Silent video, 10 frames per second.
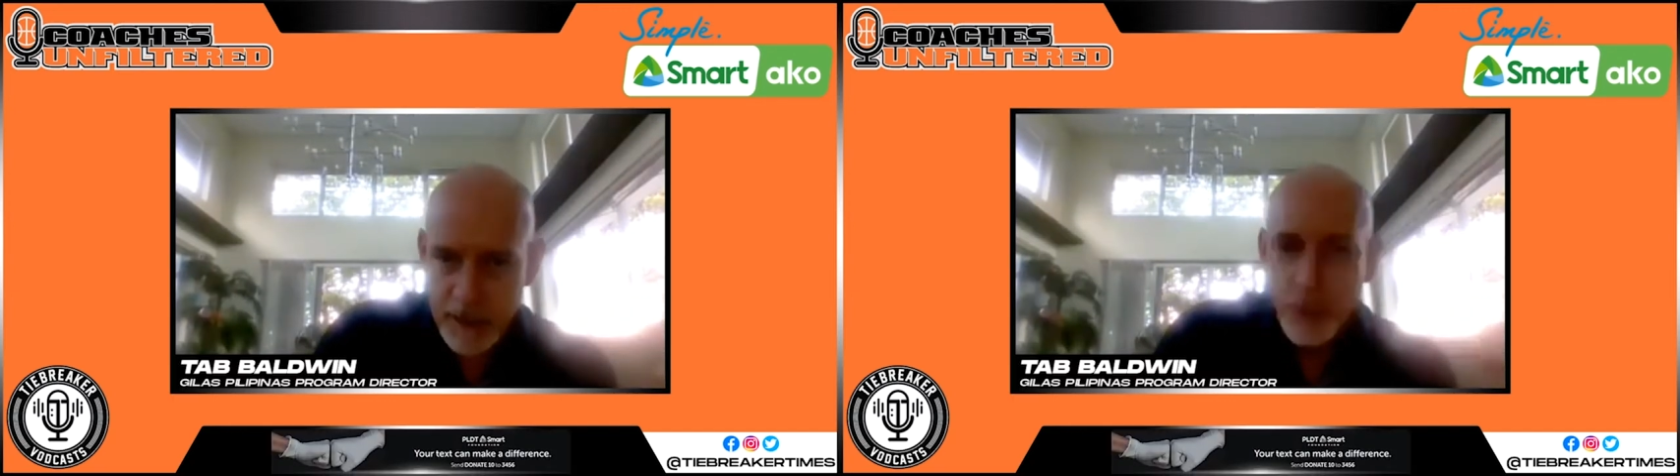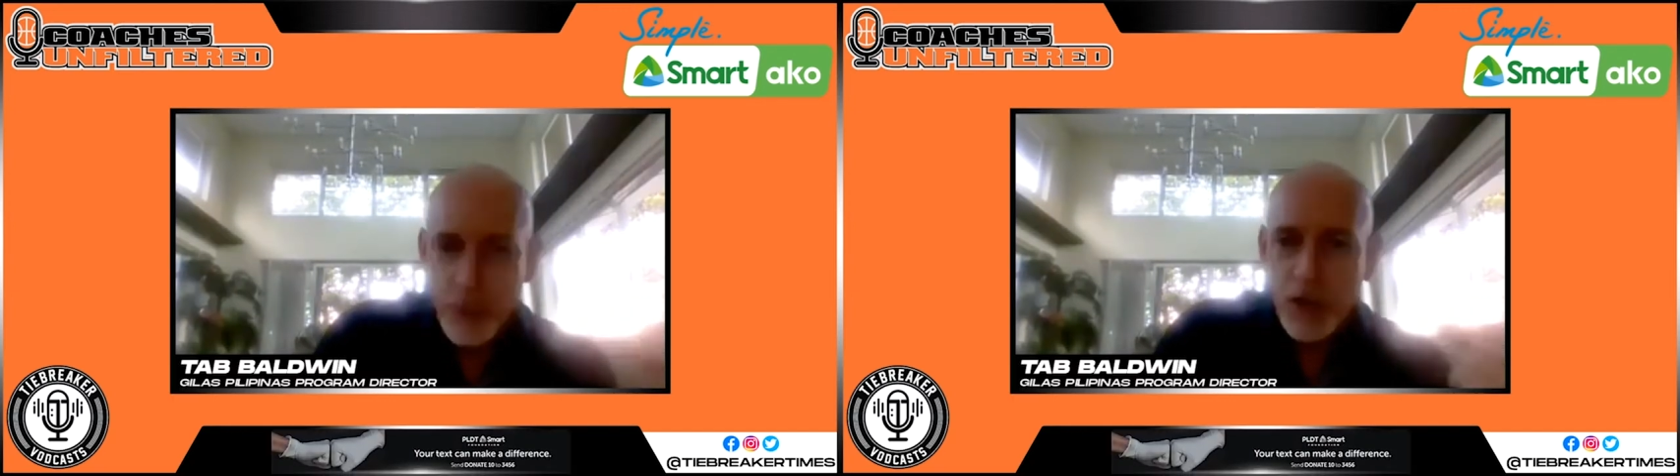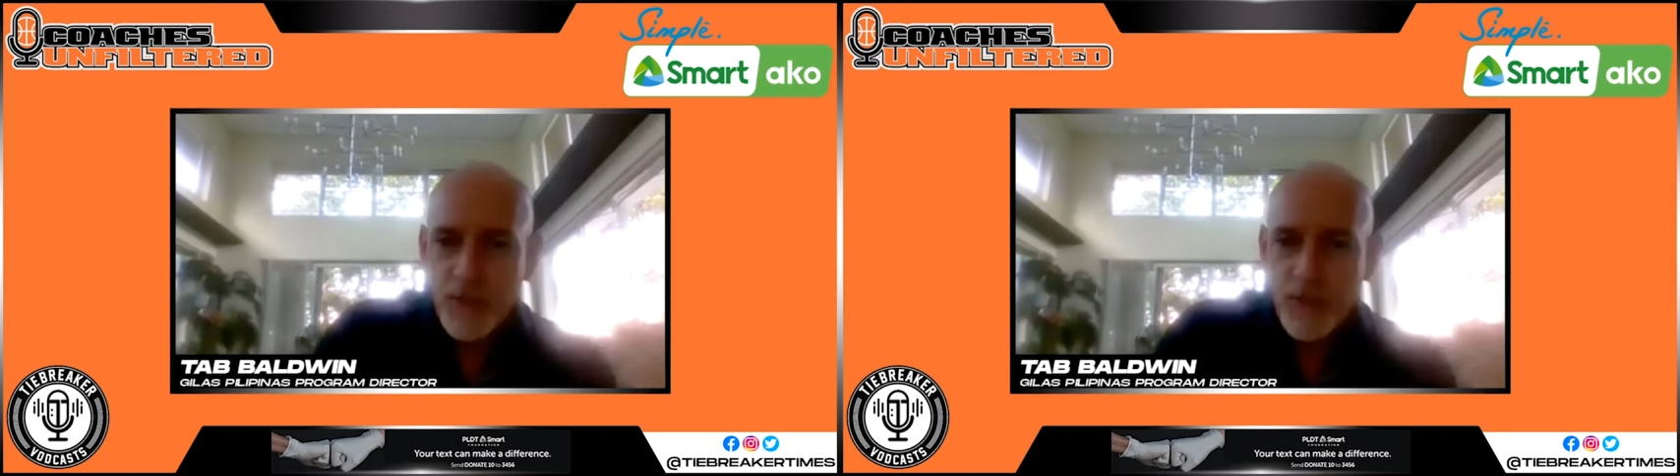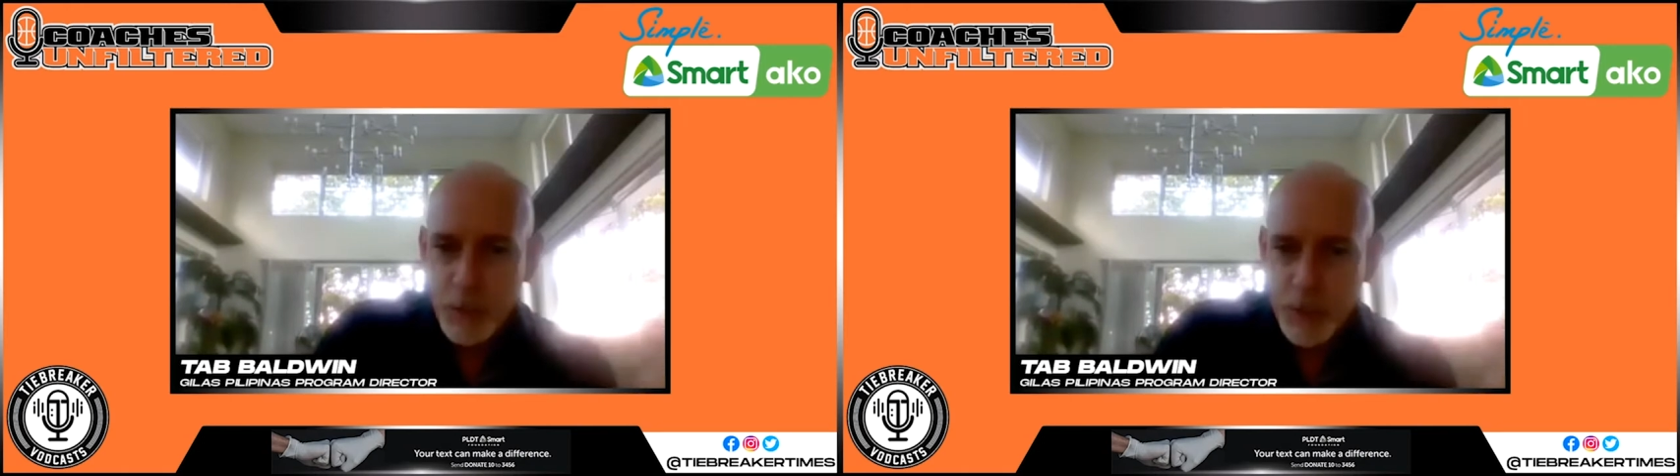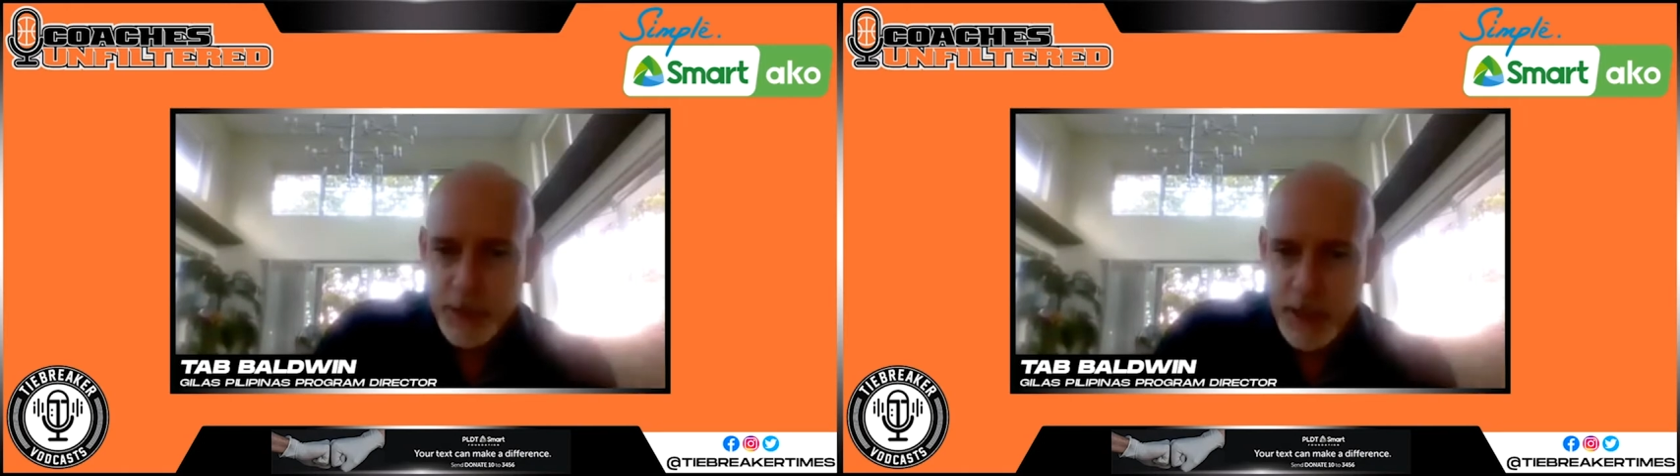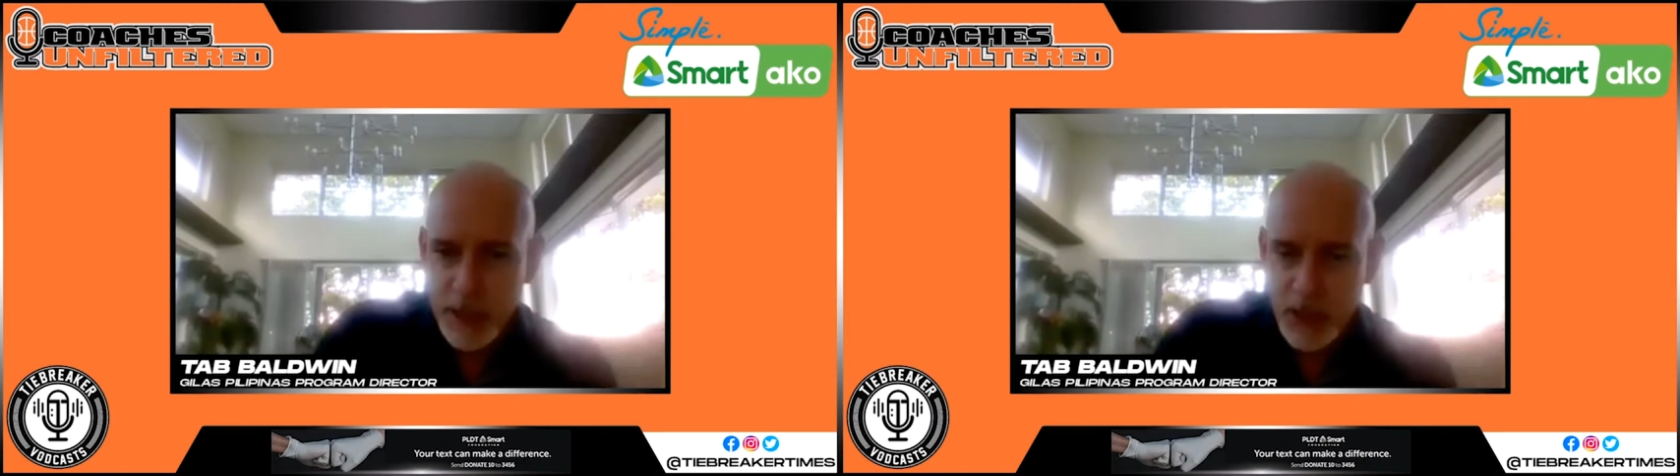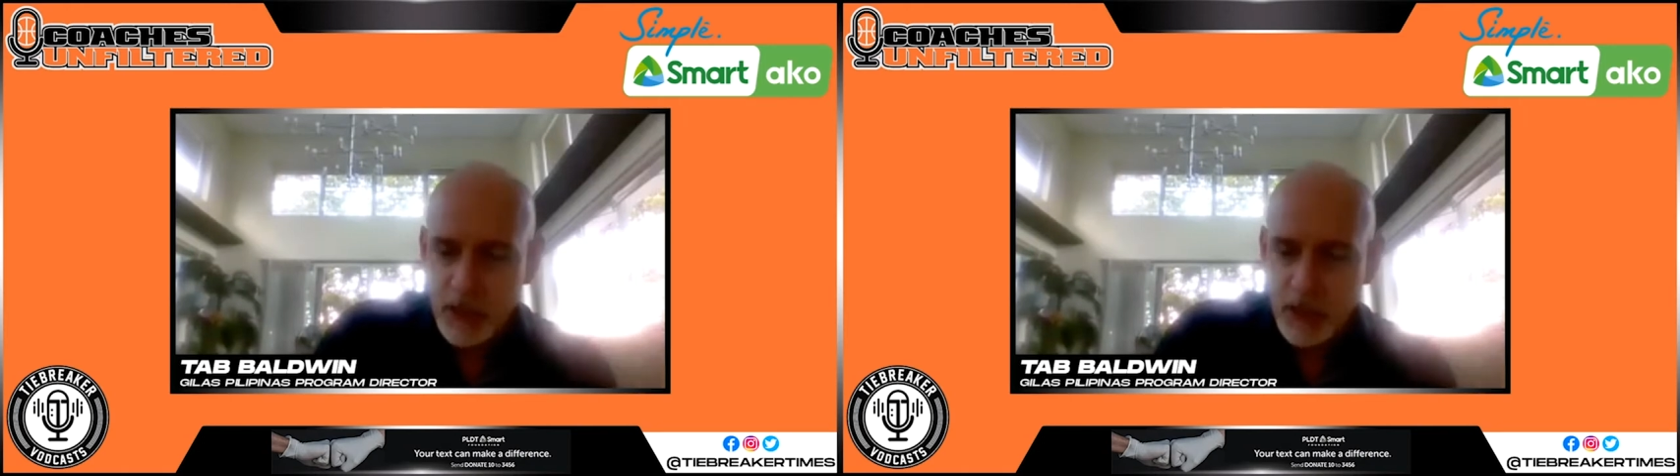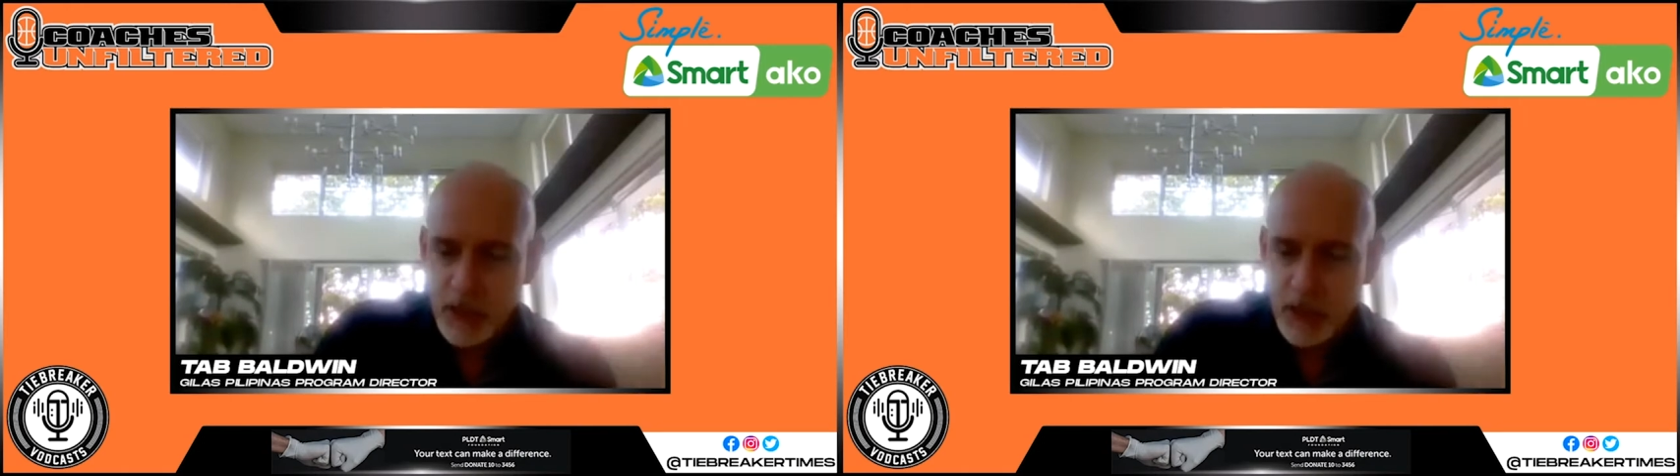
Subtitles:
part of your potential?